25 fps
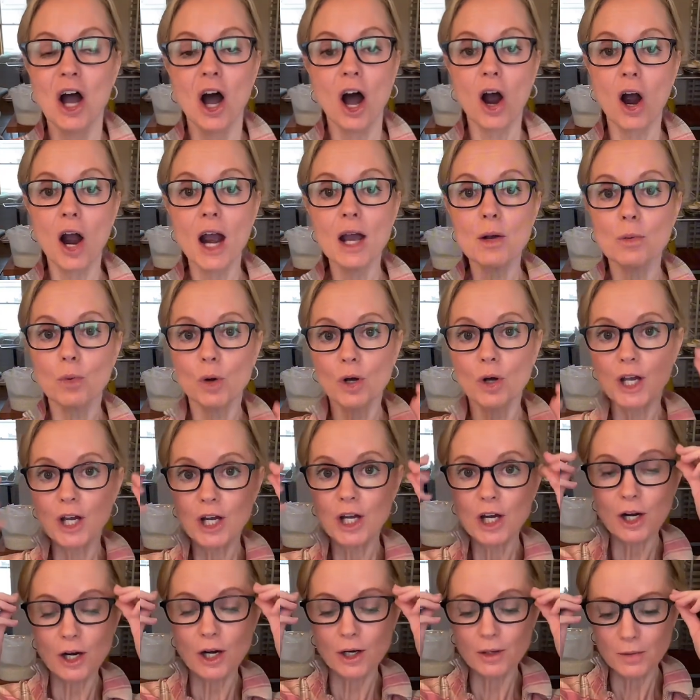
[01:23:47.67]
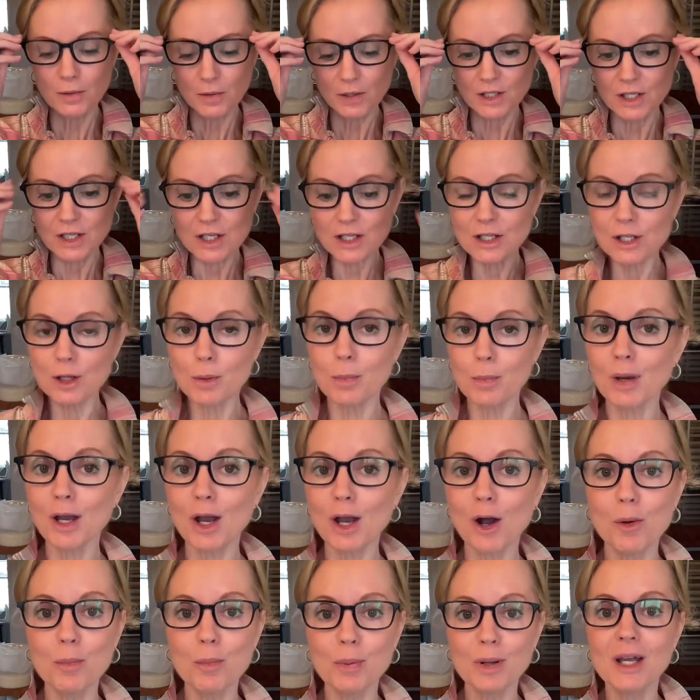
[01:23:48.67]
All right, well here, this is the
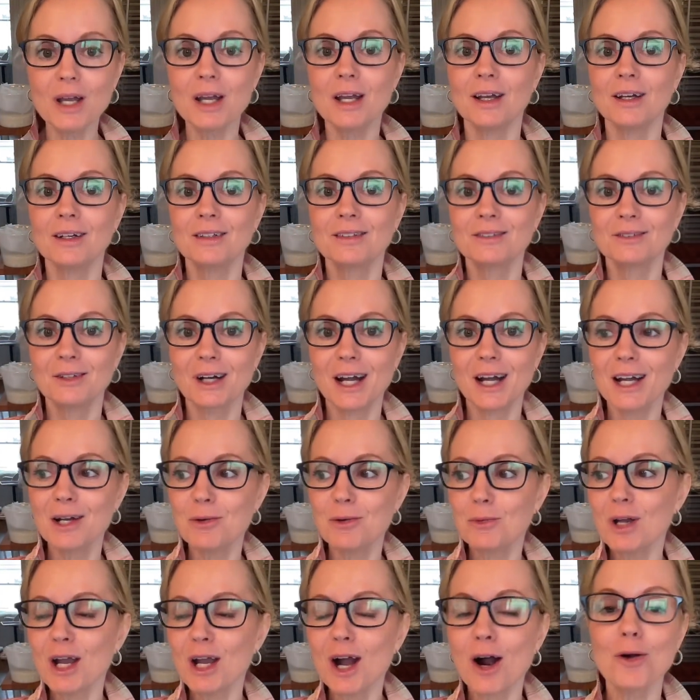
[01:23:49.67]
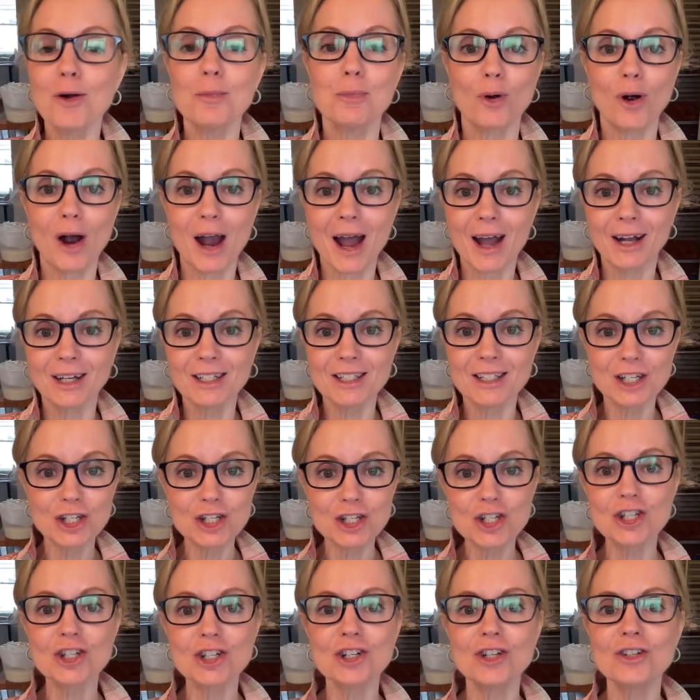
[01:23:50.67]
PoP, right? We are
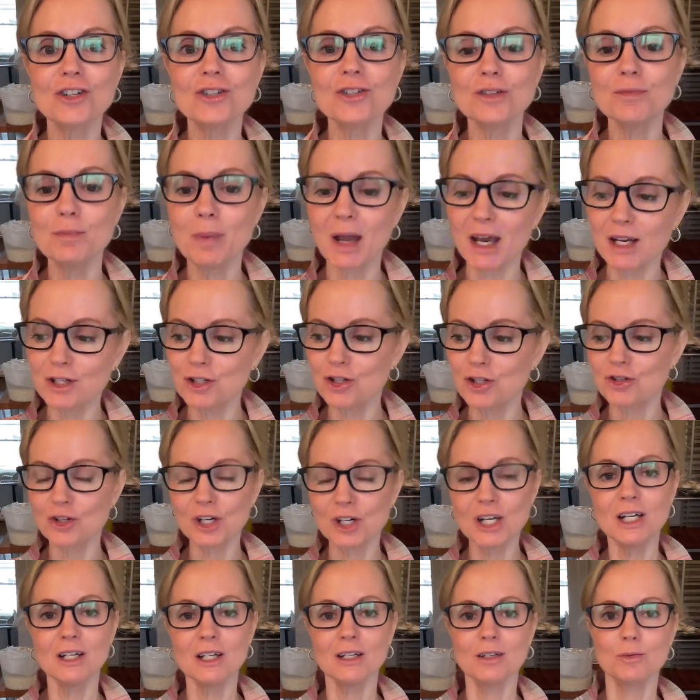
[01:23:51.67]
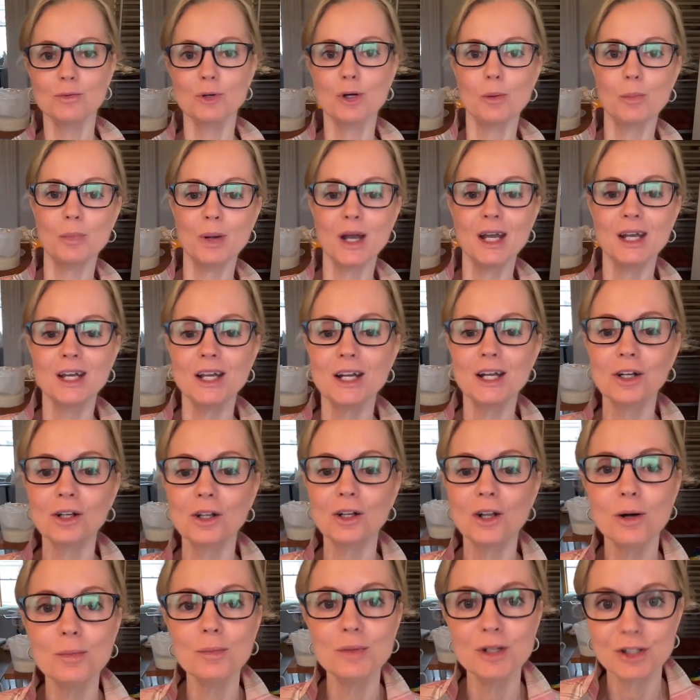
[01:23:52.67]
practitioners of pastry. We're a baking
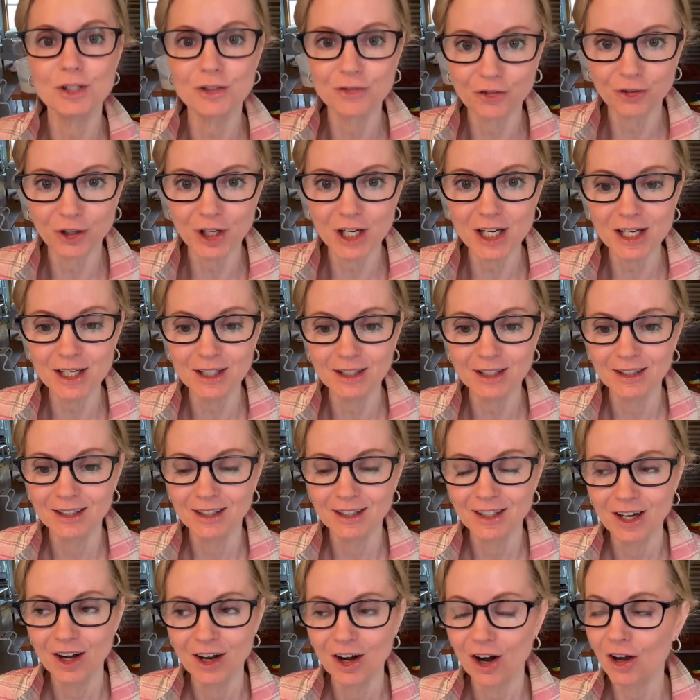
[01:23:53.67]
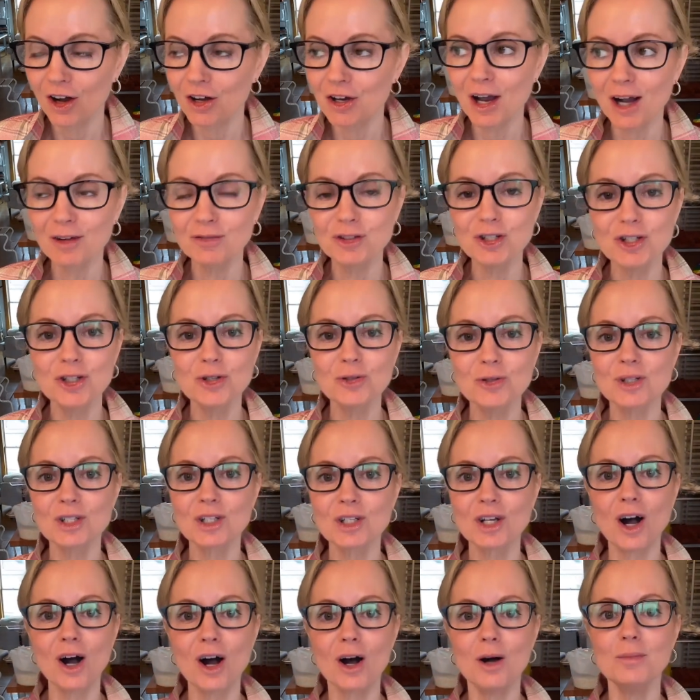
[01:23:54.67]
club that's free. All you have to do is
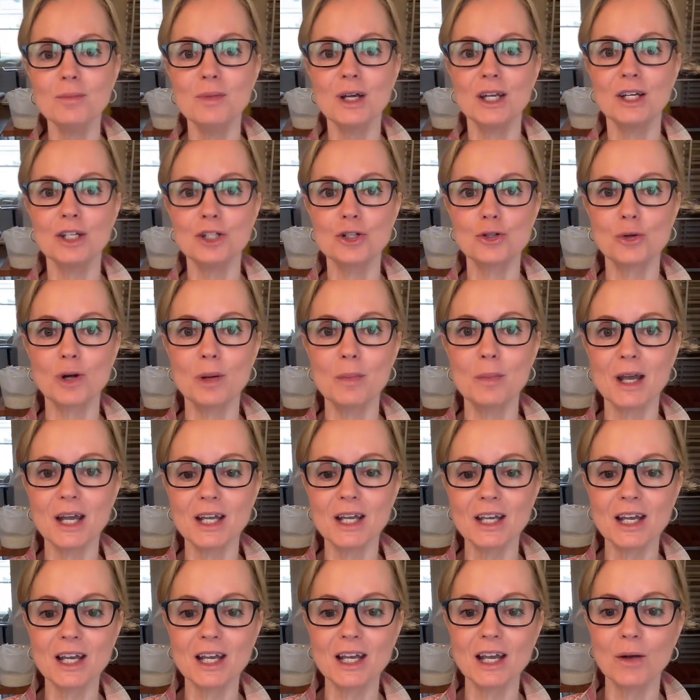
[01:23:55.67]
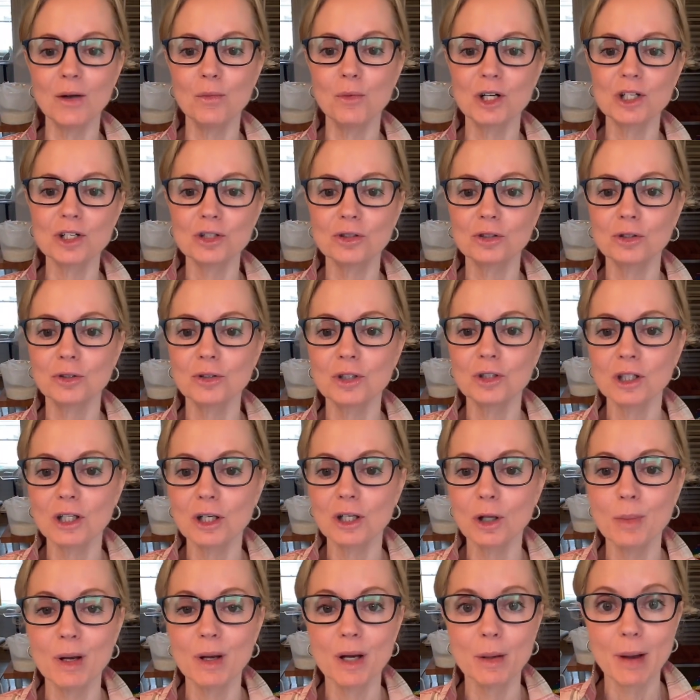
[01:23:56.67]
come and enjoy baking and want to learn a
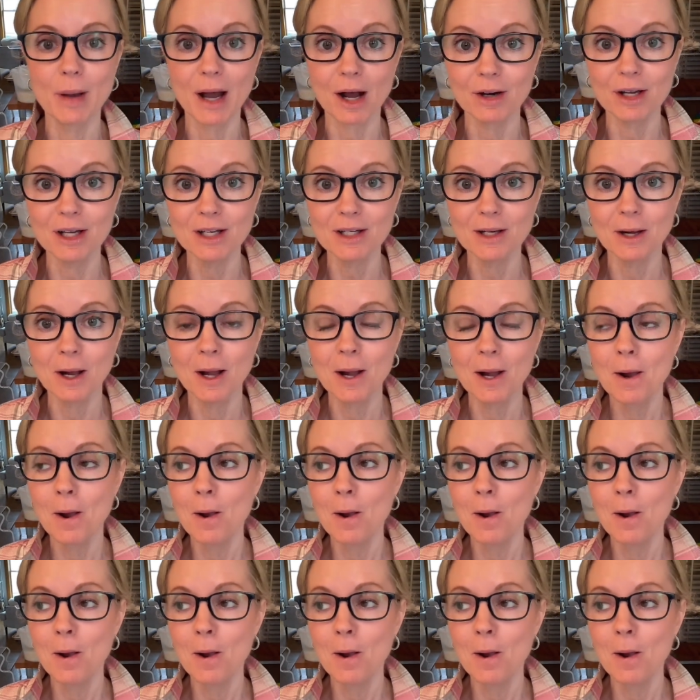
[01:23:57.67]
little bit about it.